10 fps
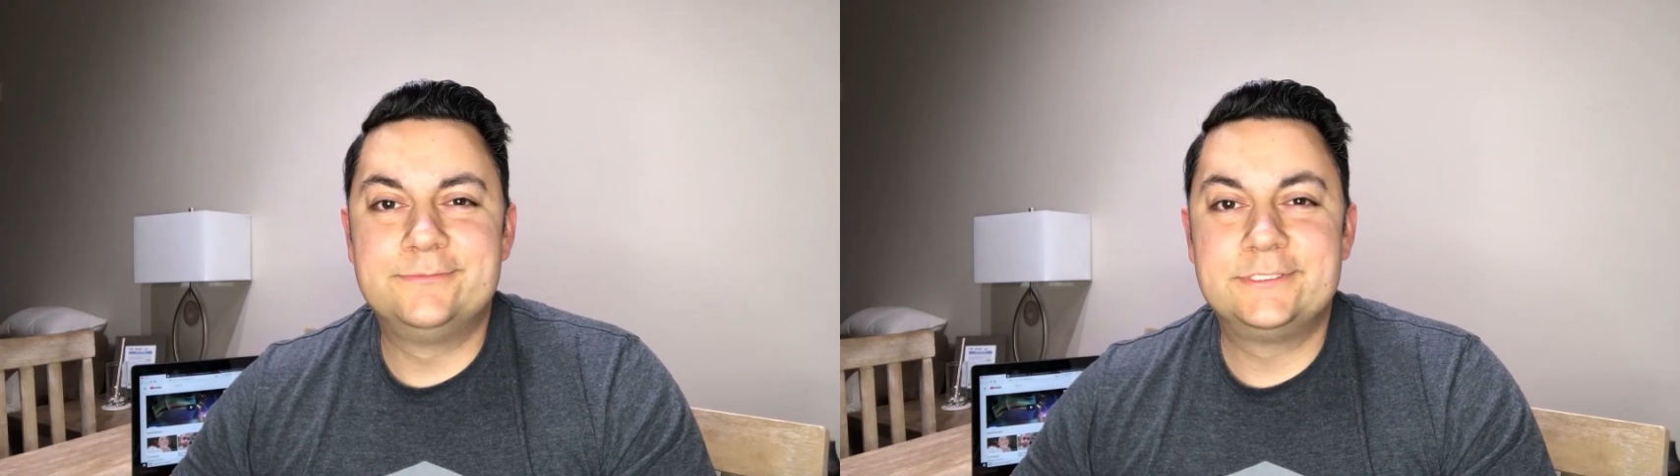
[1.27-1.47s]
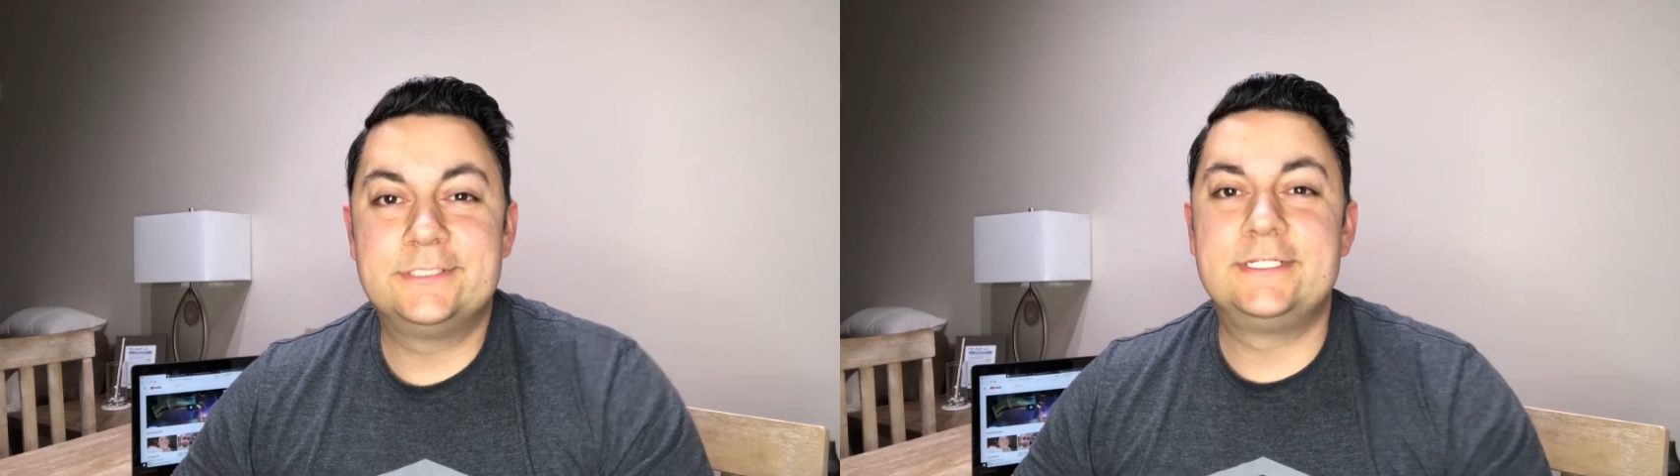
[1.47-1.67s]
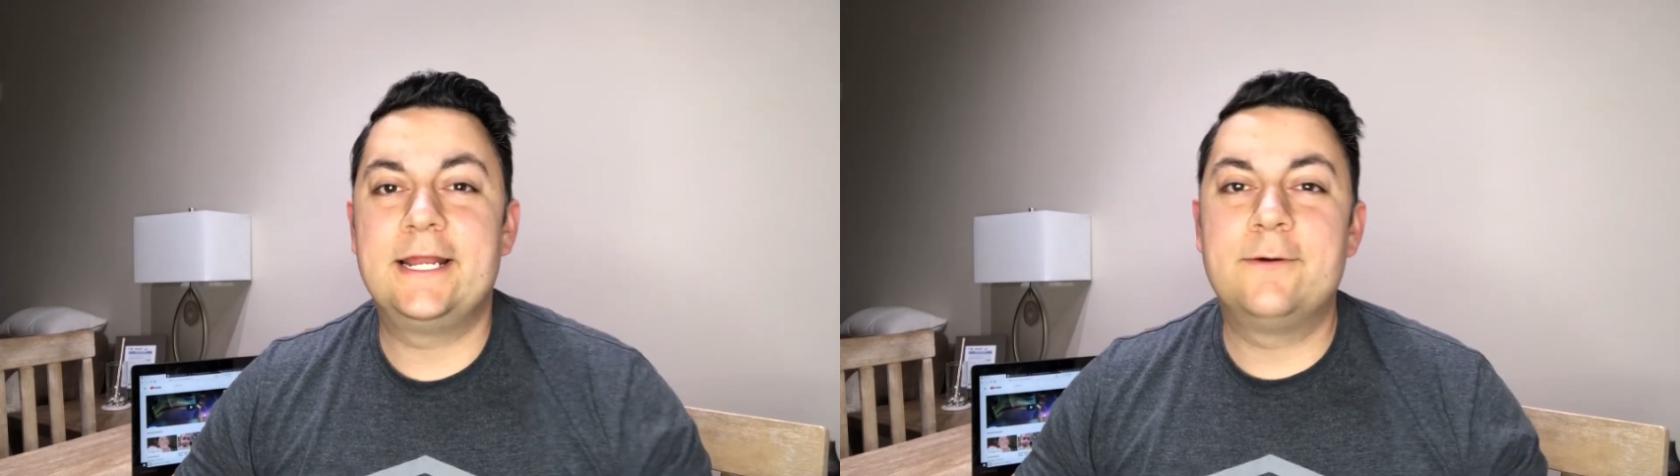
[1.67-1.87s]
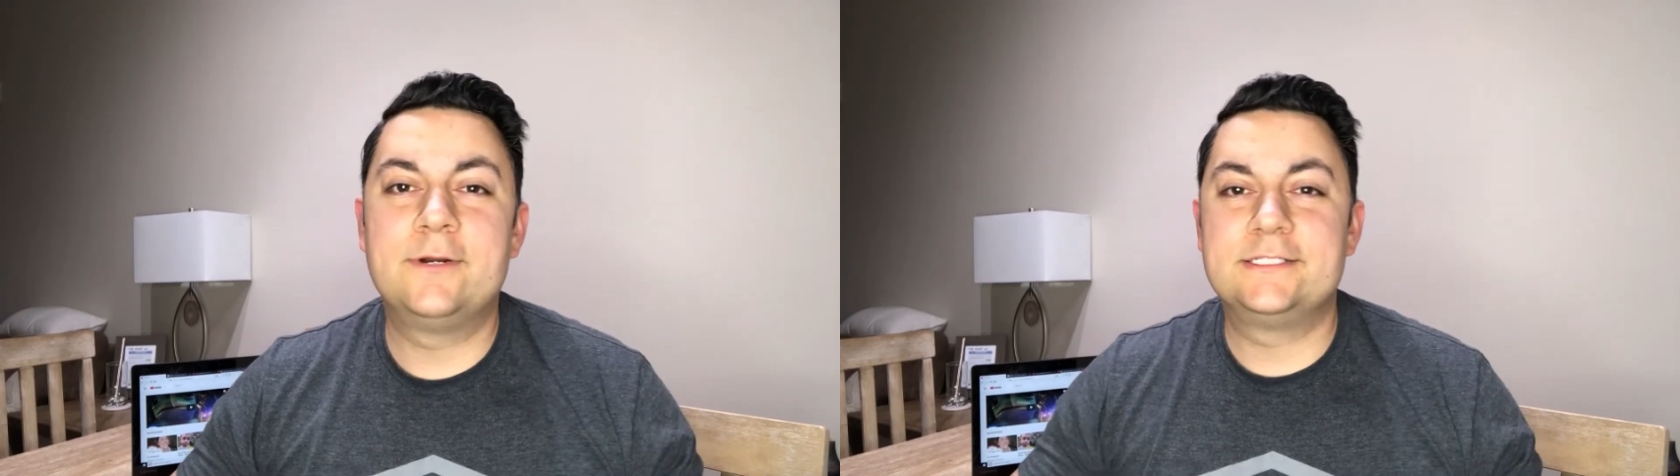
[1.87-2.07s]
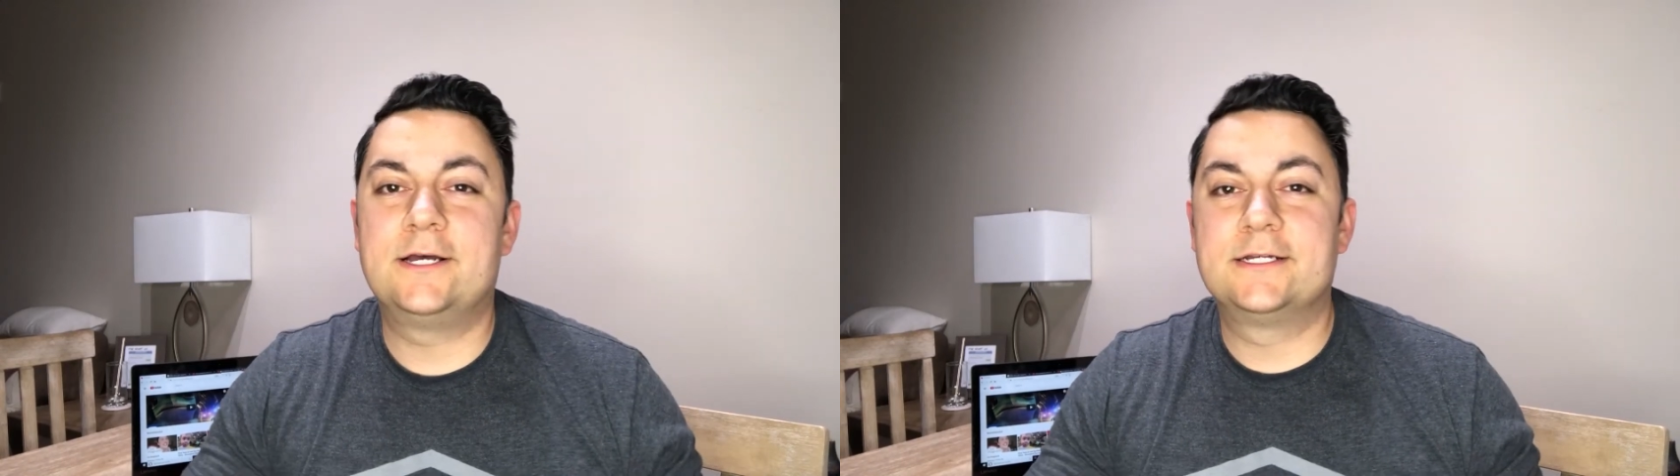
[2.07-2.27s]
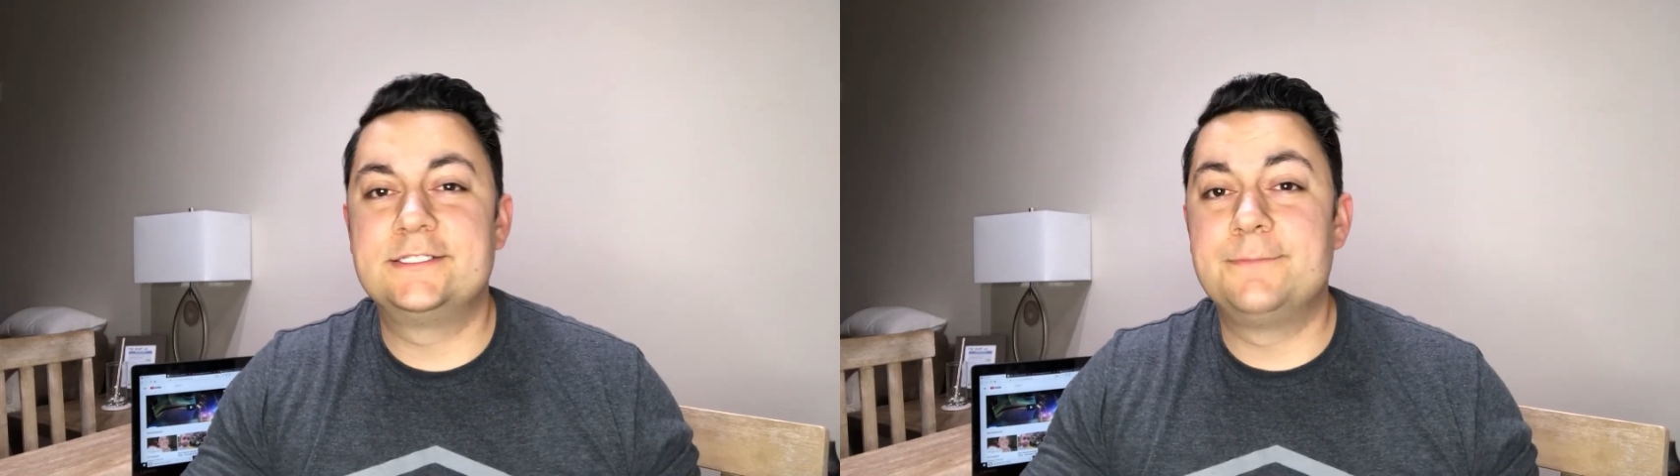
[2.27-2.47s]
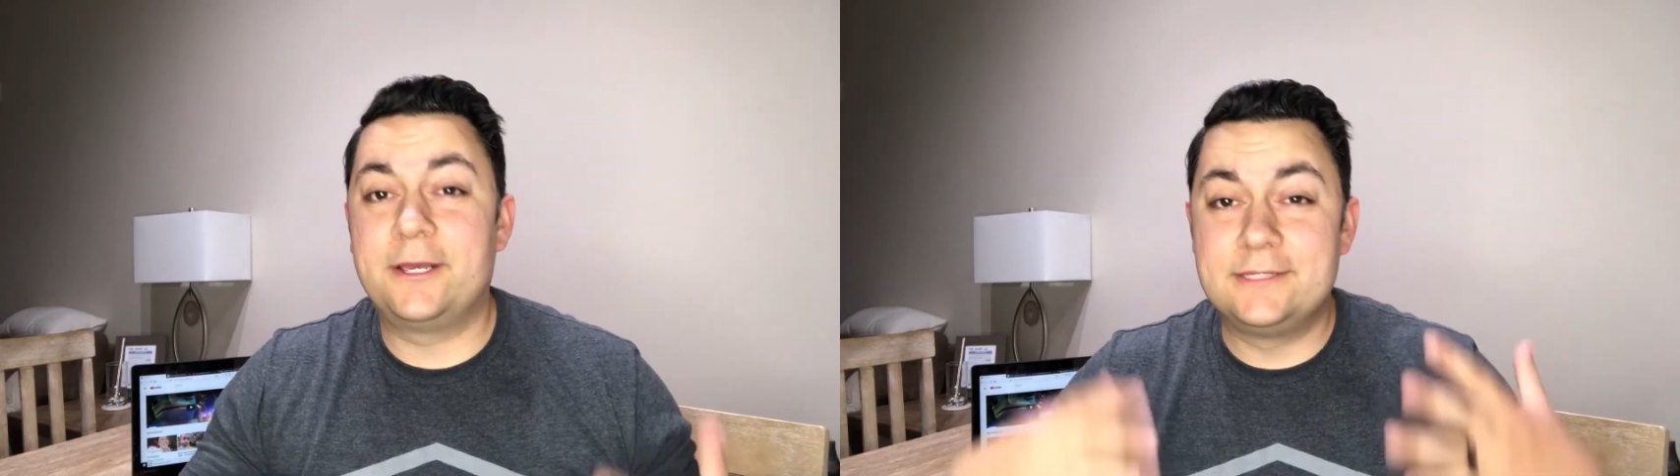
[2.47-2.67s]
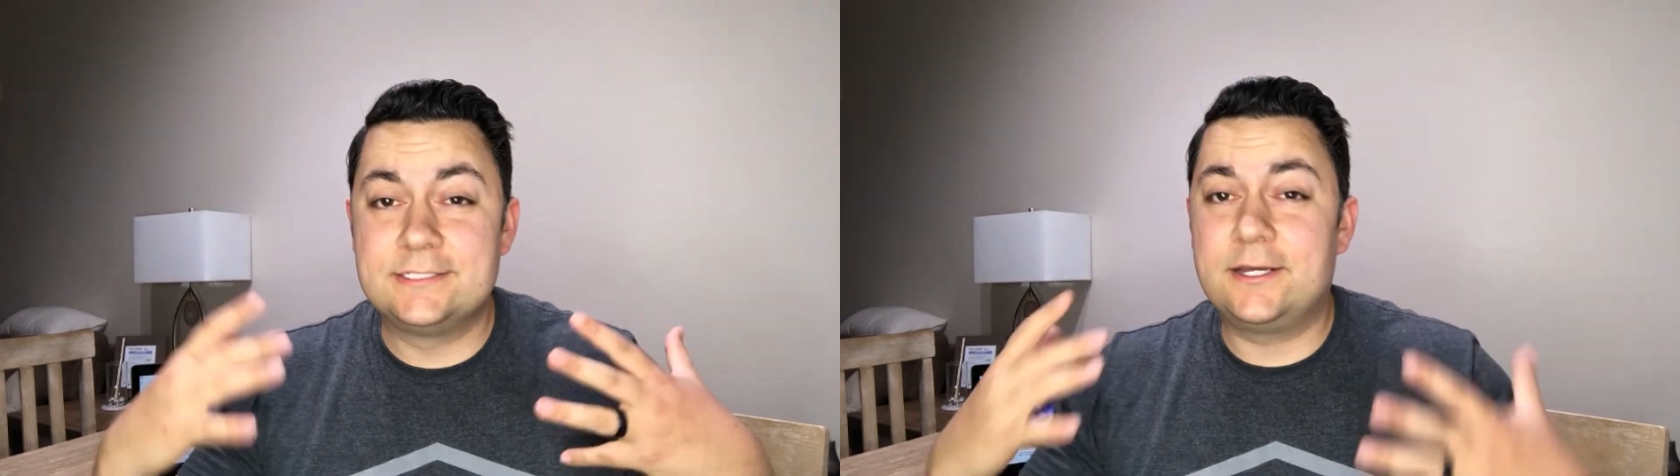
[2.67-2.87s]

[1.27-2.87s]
So today I want to talk to you about this